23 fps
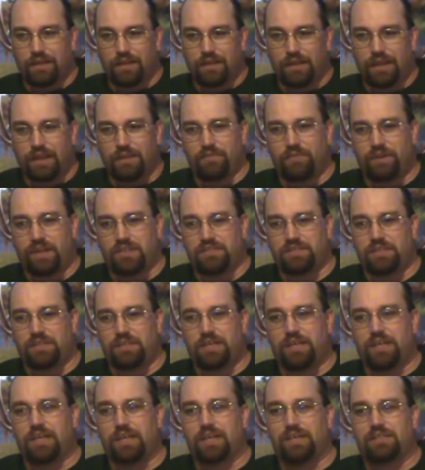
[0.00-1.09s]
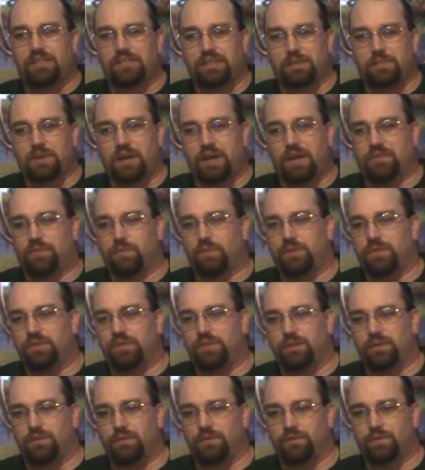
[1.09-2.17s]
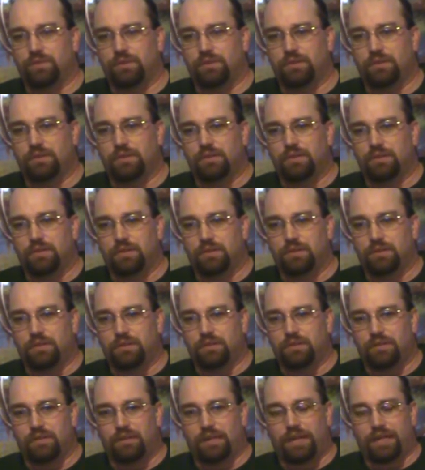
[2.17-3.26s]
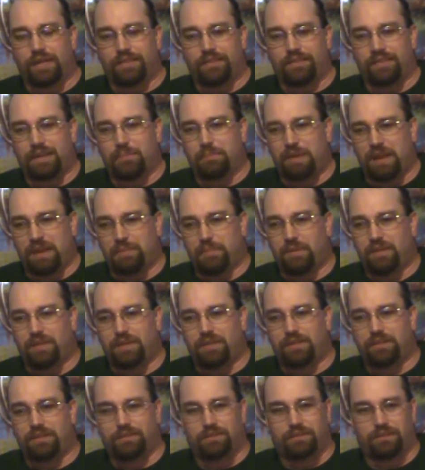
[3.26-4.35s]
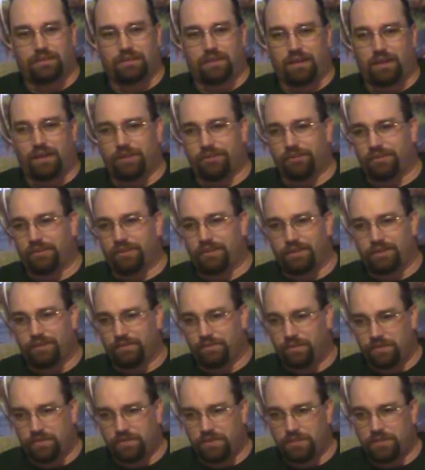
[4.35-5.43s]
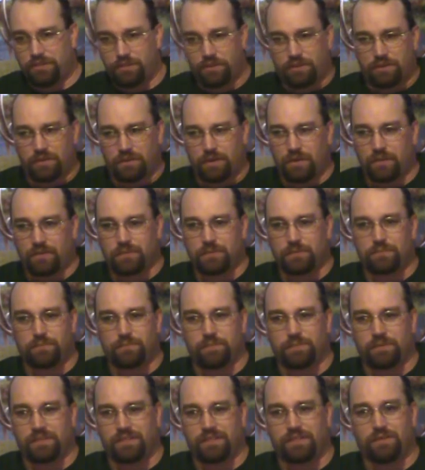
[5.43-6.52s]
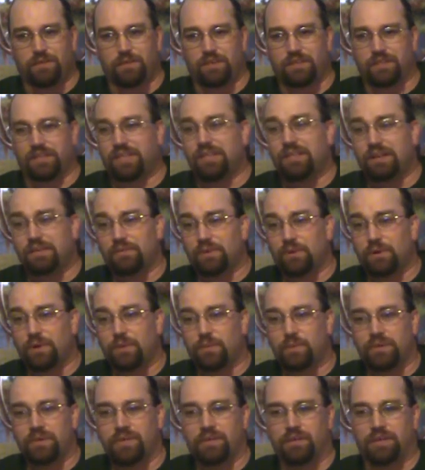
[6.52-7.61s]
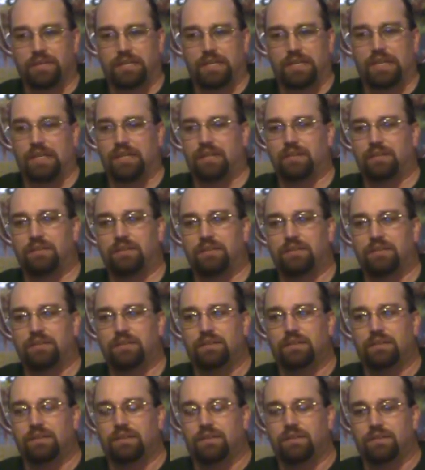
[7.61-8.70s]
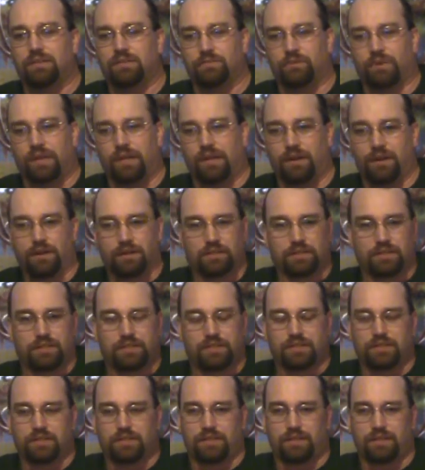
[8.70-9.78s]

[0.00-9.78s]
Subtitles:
Invest in some kind of wood stove. They may be $100, $150, $200, but you know what? You never know when you're going to need it. Regardless